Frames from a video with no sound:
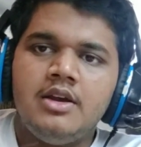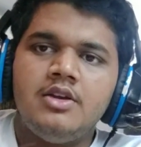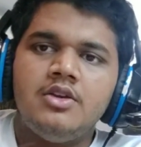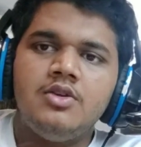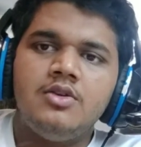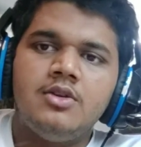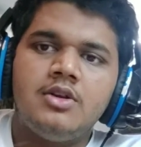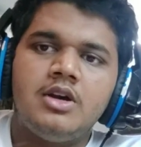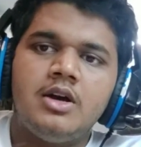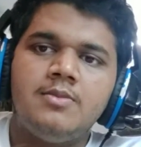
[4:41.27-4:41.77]

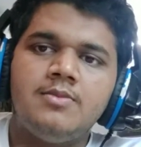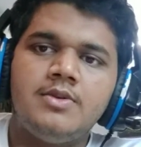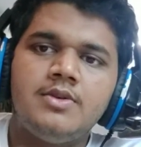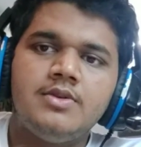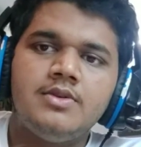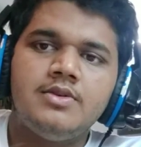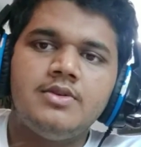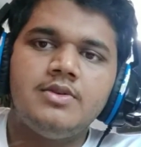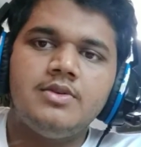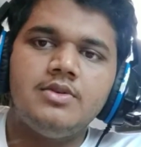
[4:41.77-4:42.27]
you'll come
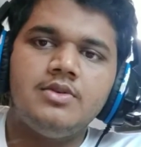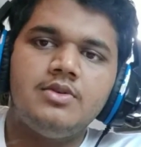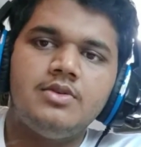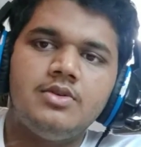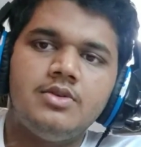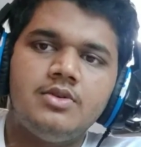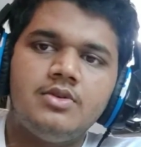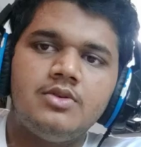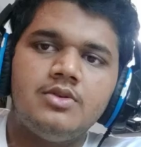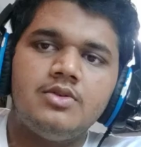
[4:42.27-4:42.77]
to
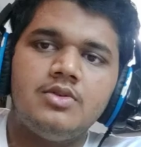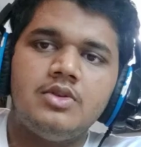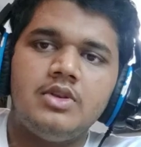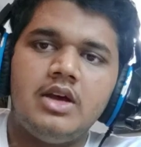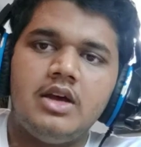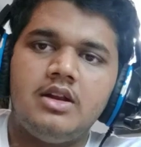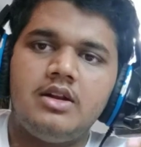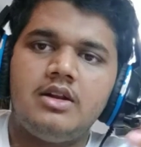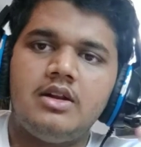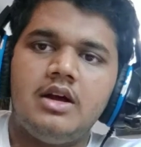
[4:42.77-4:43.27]
know
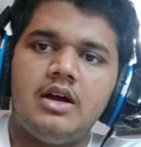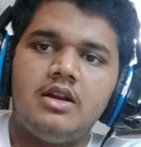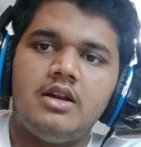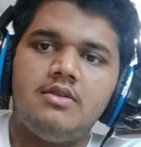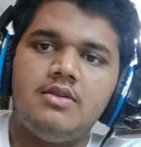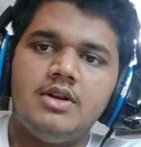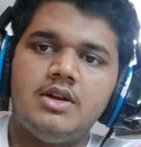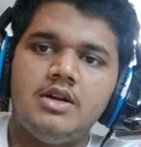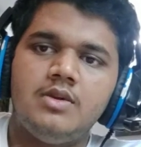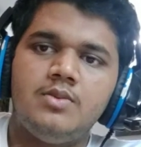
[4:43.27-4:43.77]
that
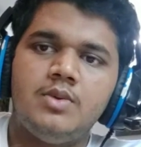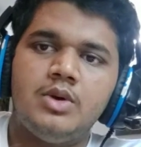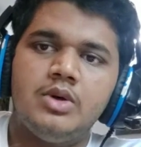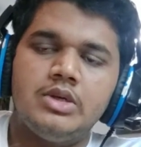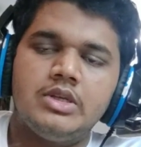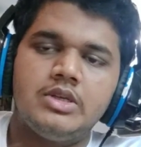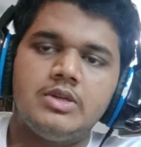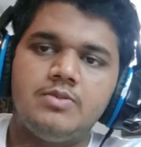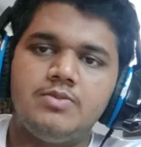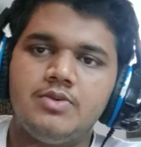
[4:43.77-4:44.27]
Nanavati
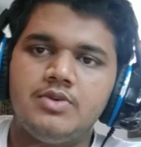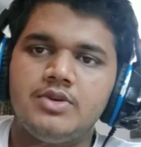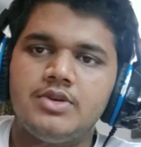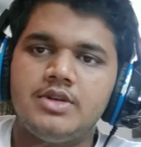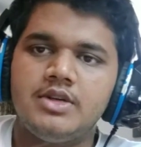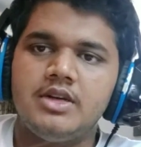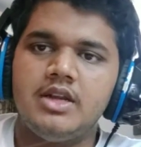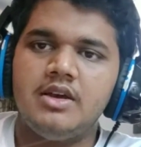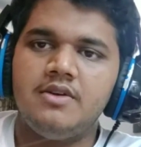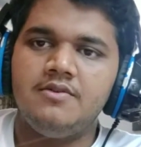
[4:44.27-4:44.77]
was
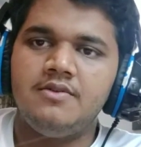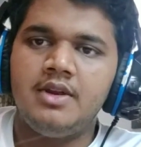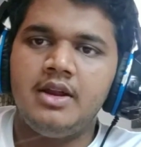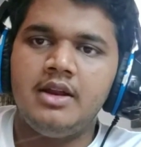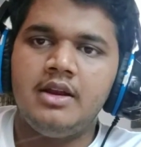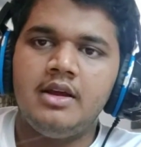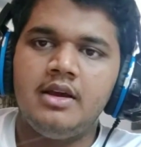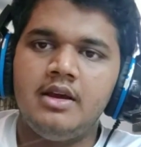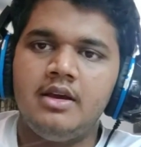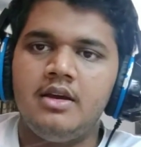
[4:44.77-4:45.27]
posted
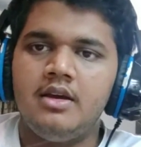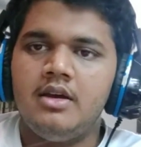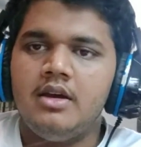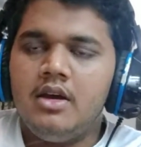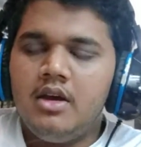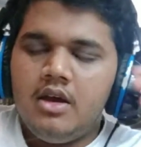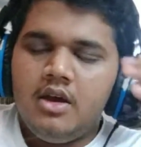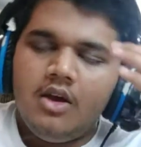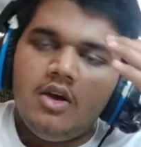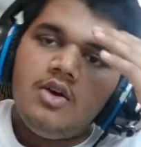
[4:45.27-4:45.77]
every day,
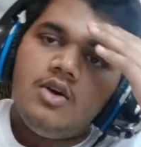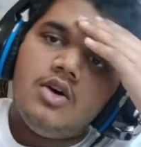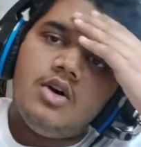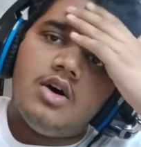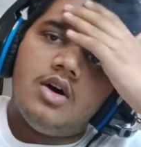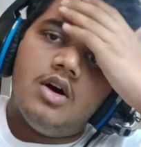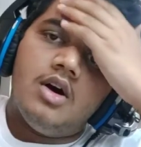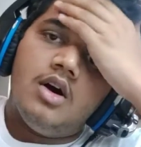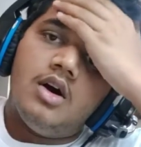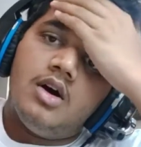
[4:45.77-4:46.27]

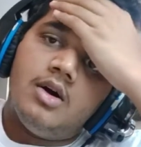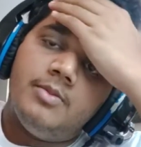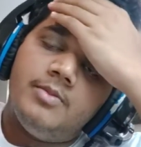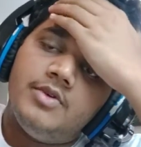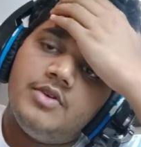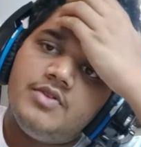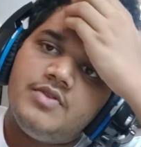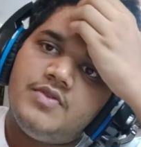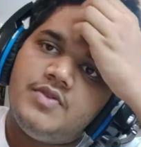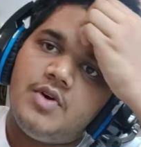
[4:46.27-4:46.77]

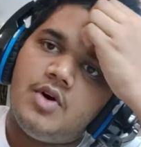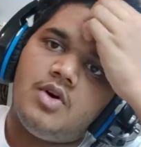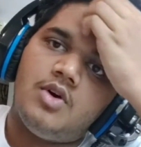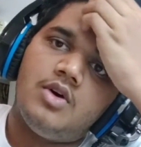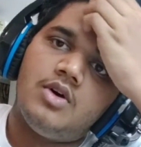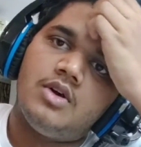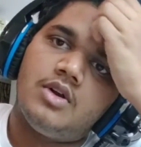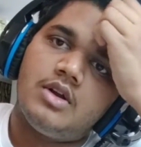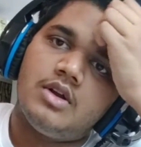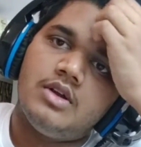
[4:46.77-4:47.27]

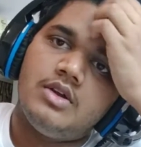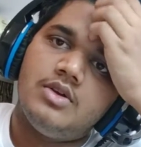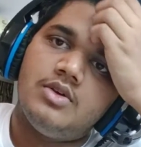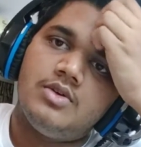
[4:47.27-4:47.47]
for